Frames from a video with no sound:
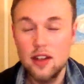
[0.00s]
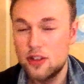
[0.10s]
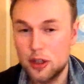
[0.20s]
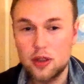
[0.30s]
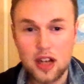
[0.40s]

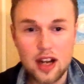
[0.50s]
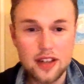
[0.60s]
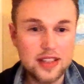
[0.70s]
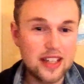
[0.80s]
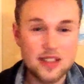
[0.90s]
no
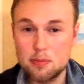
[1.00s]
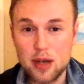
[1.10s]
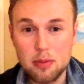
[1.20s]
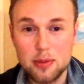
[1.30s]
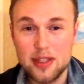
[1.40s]
contact is
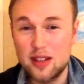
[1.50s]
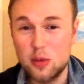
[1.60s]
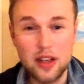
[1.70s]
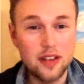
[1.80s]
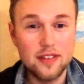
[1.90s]
probably
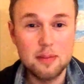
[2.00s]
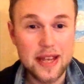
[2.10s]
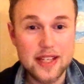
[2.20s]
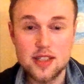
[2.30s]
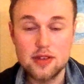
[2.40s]
one of the
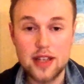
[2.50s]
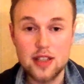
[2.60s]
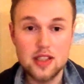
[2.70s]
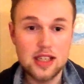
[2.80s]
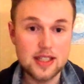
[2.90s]
best
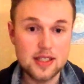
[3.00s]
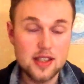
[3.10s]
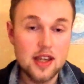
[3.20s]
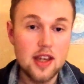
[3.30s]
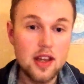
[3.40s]

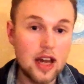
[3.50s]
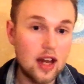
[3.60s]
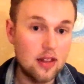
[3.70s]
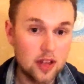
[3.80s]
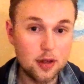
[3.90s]
strategies.
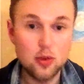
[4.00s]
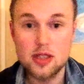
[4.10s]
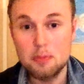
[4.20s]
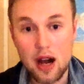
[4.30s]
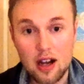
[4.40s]
Uh, not
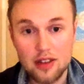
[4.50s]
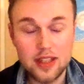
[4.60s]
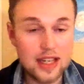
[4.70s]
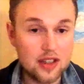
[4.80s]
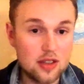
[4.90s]

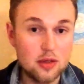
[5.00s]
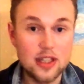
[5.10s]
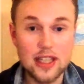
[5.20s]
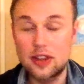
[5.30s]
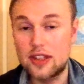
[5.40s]
responding to
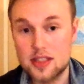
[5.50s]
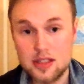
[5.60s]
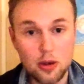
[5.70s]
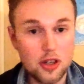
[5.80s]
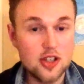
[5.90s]
guilt
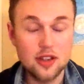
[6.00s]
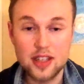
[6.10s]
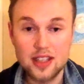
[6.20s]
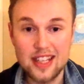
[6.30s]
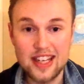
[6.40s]
extortion
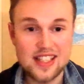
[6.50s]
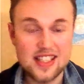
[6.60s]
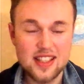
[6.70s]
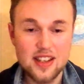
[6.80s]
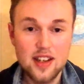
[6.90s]

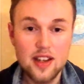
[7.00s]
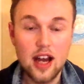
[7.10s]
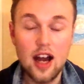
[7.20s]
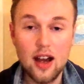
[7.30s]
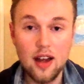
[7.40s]
techniques
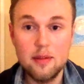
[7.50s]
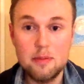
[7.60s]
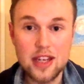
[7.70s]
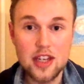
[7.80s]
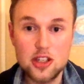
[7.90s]
uh,
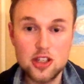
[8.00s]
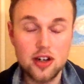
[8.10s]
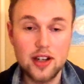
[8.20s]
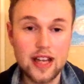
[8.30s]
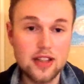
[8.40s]
making
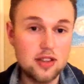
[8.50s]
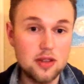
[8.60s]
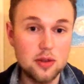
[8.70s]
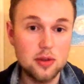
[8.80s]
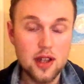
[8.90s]
sure that
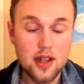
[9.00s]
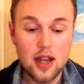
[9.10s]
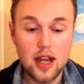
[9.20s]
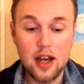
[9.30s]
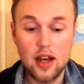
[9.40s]
you
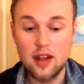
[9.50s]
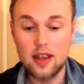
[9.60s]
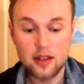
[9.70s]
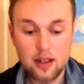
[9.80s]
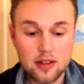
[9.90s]
uh,
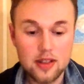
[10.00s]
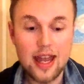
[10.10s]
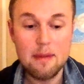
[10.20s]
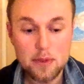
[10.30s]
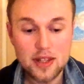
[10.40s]

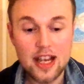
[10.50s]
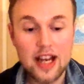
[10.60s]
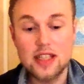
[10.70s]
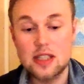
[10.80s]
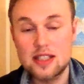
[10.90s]

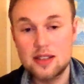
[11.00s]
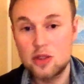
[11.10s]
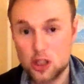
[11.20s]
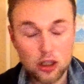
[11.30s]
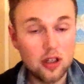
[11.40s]
empathize,
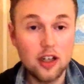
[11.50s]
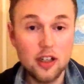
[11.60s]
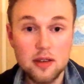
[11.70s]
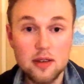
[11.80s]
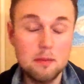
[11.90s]

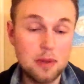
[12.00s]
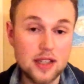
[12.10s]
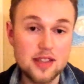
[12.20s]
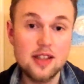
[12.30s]
sure, but